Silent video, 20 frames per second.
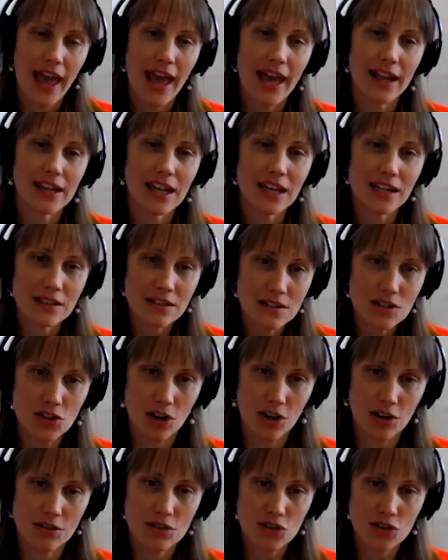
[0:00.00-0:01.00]
And in
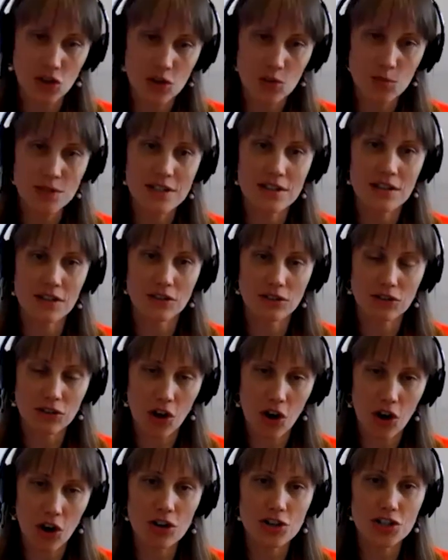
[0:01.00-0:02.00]
Sirte was the
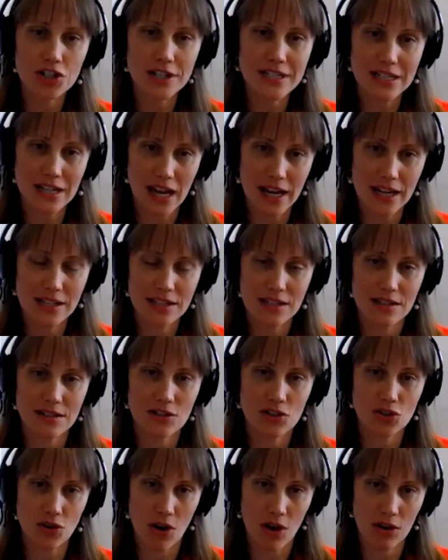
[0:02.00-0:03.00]
largest ISIS
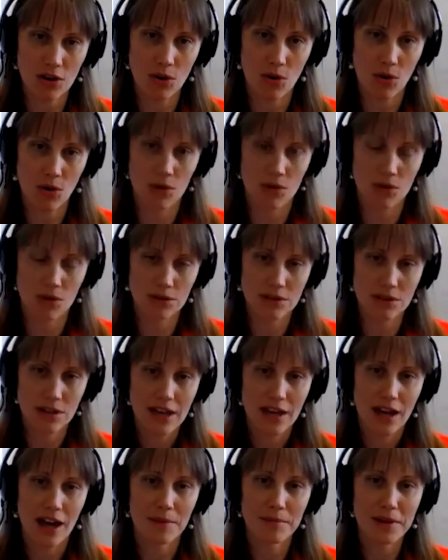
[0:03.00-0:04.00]
stronghold
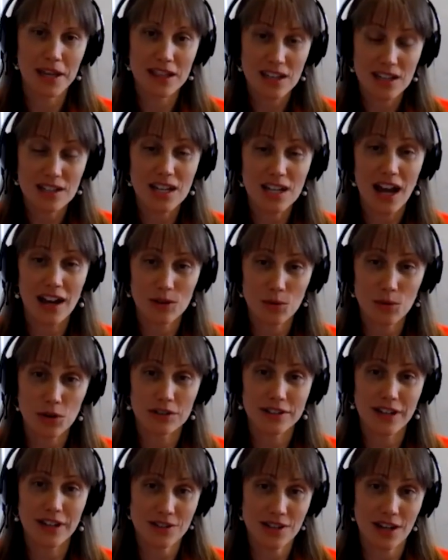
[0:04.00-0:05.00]
in the entire
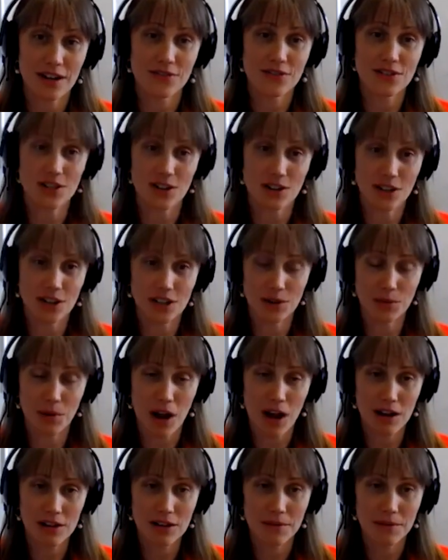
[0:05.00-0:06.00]
world outside of Syria and
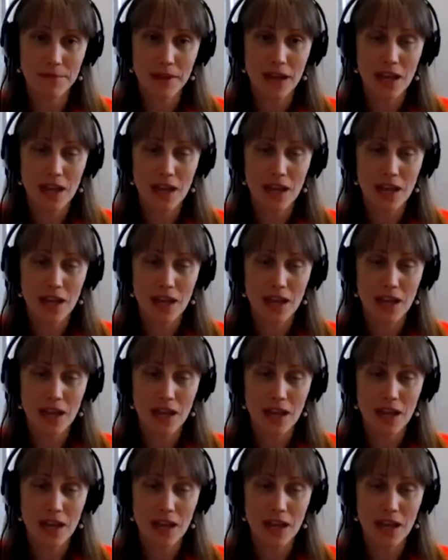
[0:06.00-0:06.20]
Iraq.